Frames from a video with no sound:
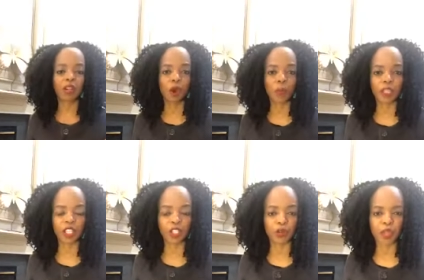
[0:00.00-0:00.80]
in
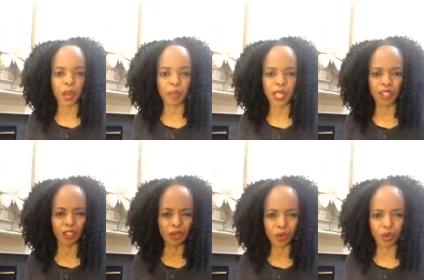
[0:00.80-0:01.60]
competition without being
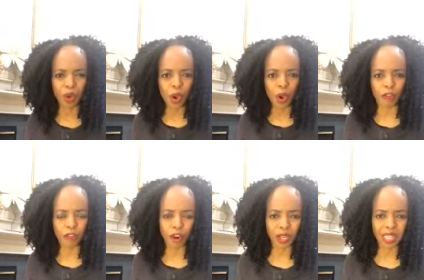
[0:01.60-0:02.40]
too
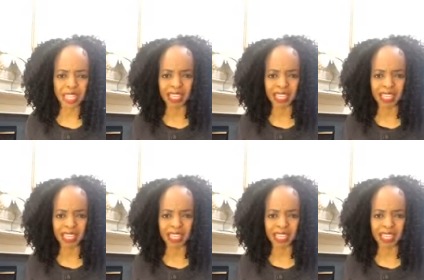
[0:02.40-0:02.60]
overtly,